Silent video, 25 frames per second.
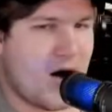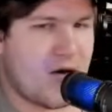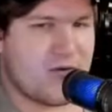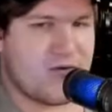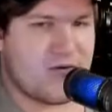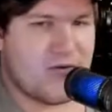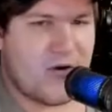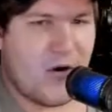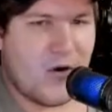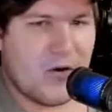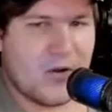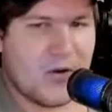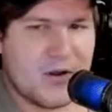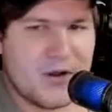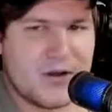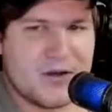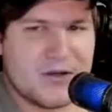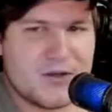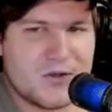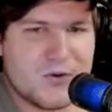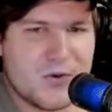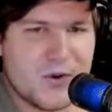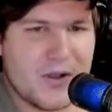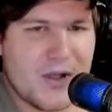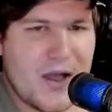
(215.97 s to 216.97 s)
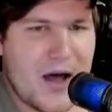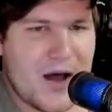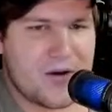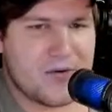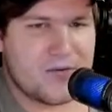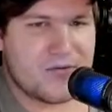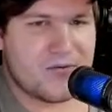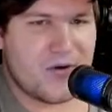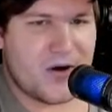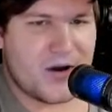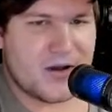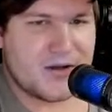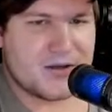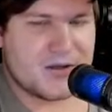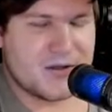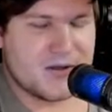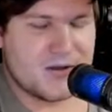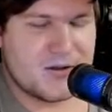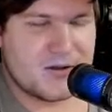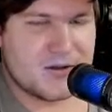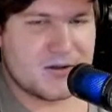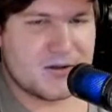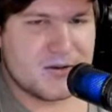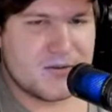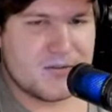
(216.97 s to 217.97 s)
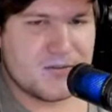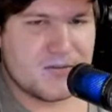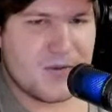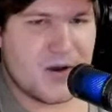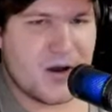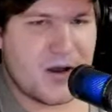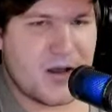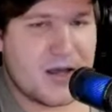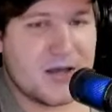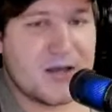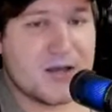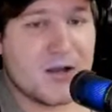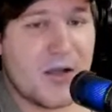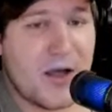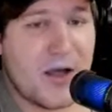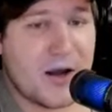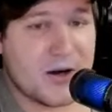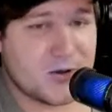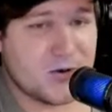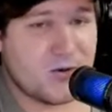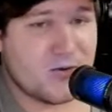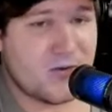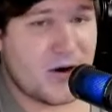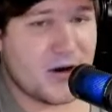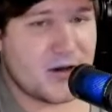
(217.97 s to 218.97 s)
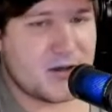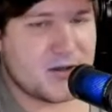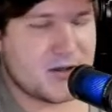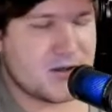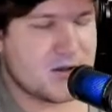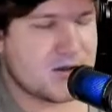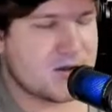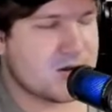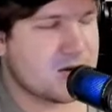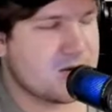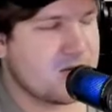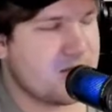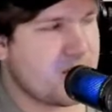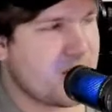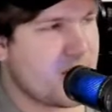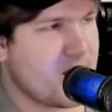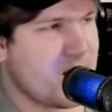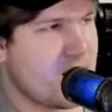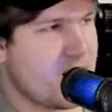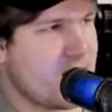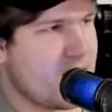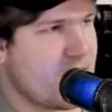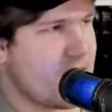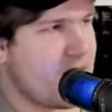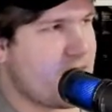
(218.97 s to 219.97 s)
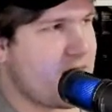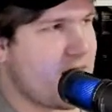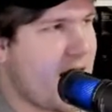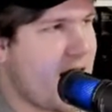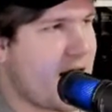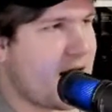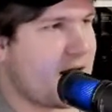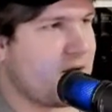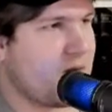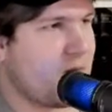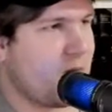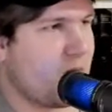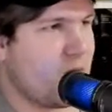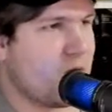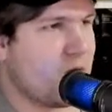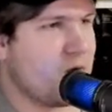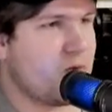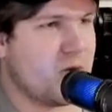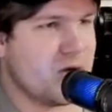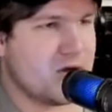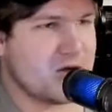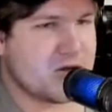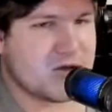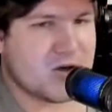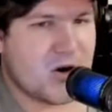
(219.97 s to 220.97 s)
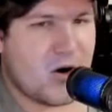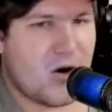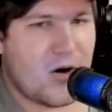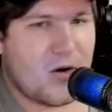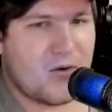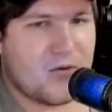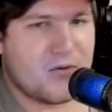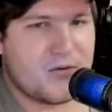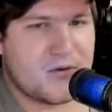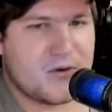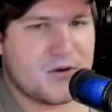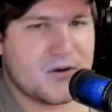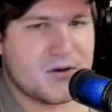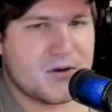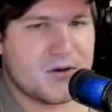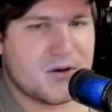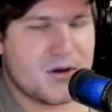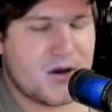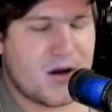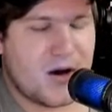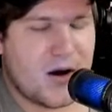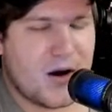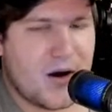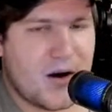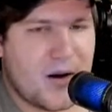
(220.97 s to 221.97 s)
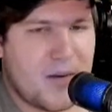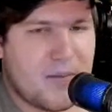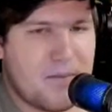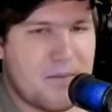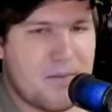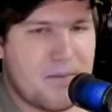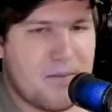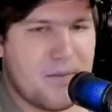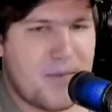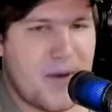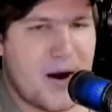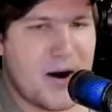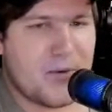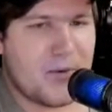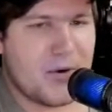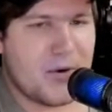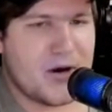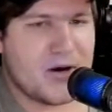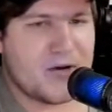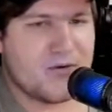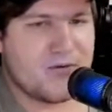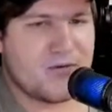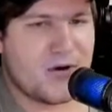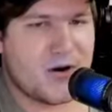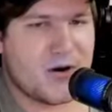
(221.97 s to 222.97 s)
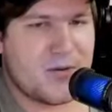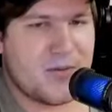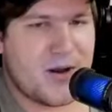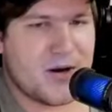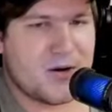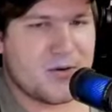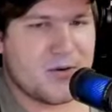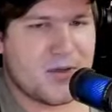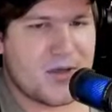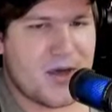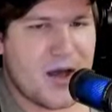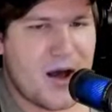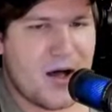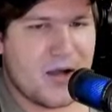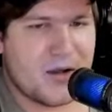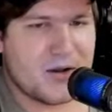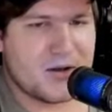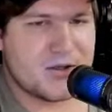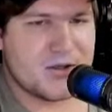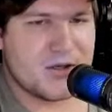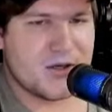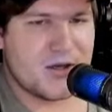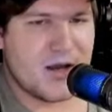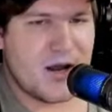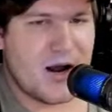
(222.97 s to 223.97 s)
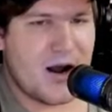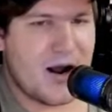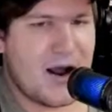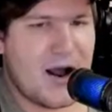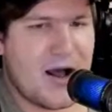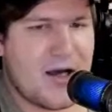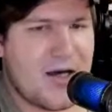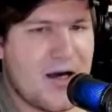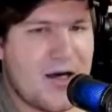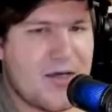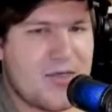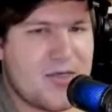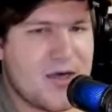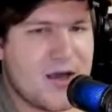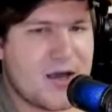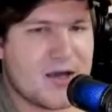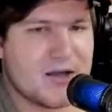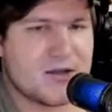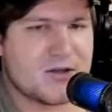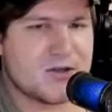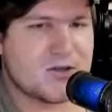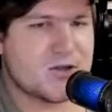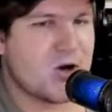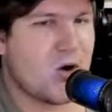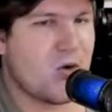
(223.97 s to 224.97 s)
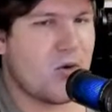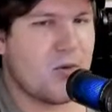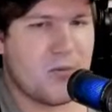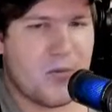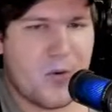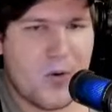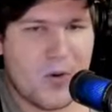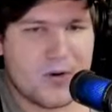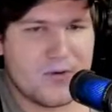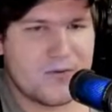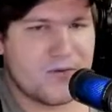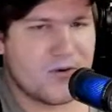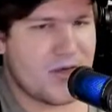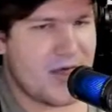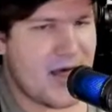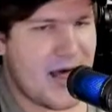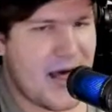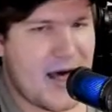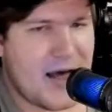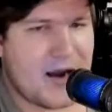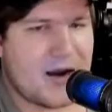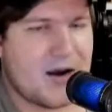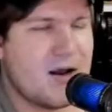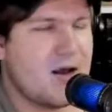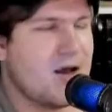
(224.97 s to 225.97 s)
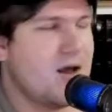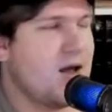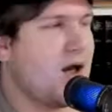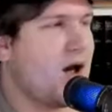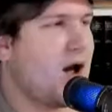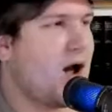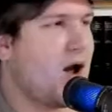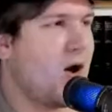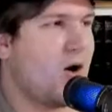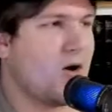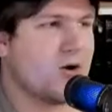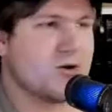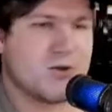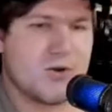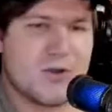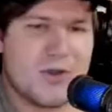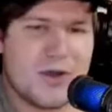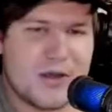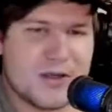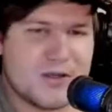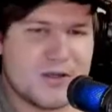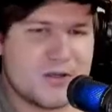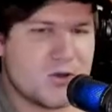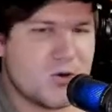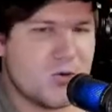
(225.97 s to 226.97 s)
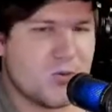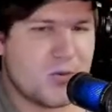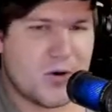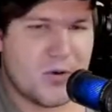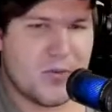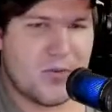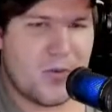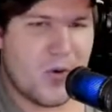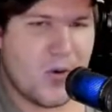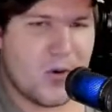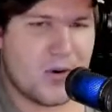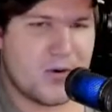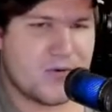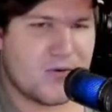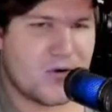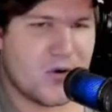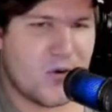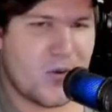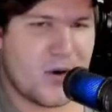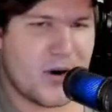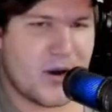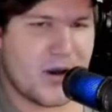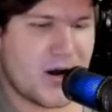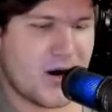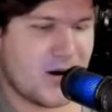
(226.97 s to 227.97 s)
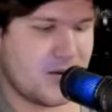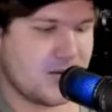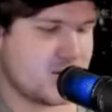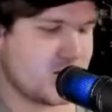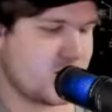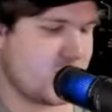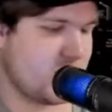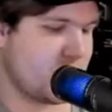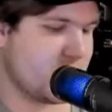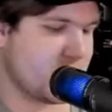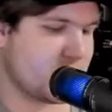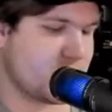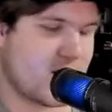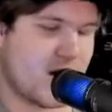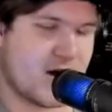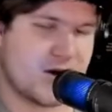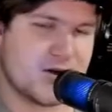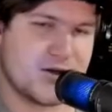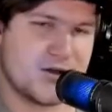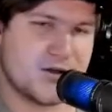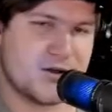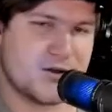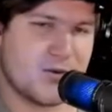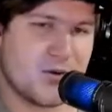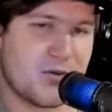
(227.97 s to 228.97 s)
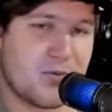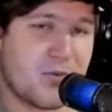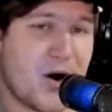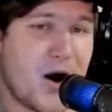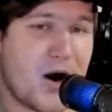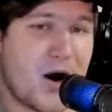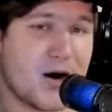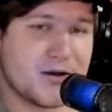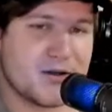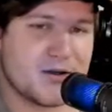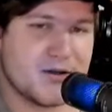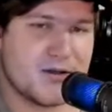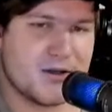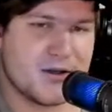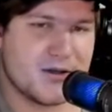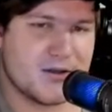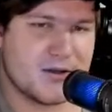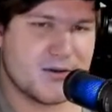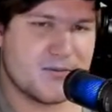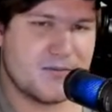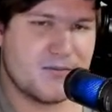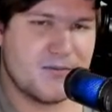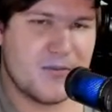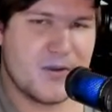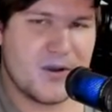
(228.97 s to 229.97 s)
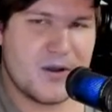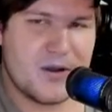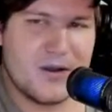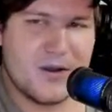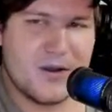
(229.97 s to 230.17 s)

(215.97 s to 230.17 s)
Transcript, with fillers: fall into a lot of vices, intellectual vices, that would be solved um, by reading fundamental theology. I, I think it's so important for that. I also think it's super important for when it comes to discussions with Protestantism.